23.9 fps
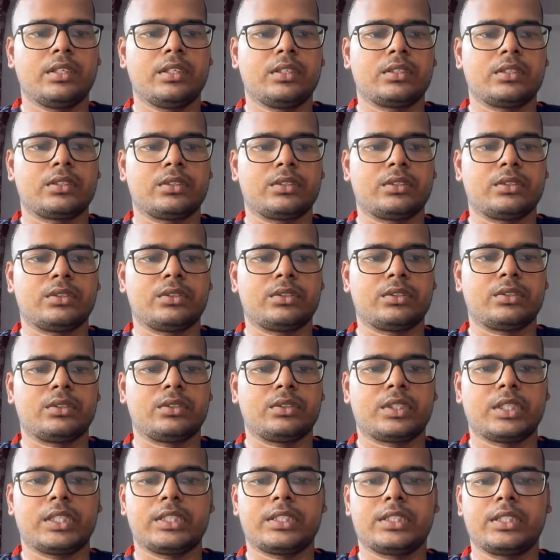So you
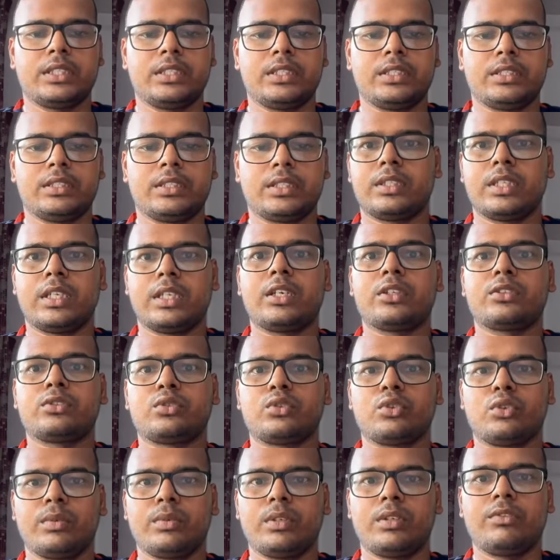can see there are
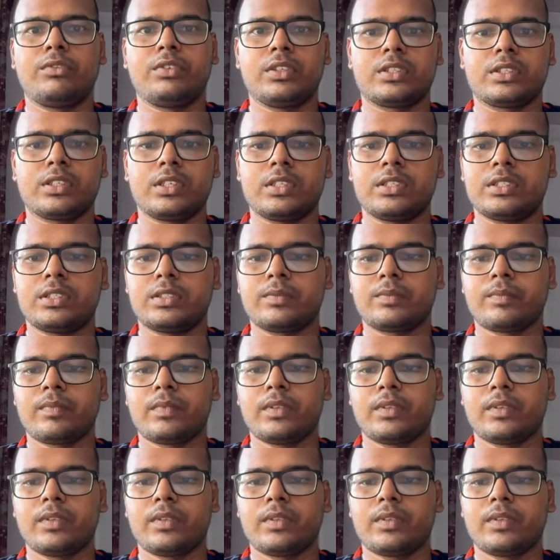so many features,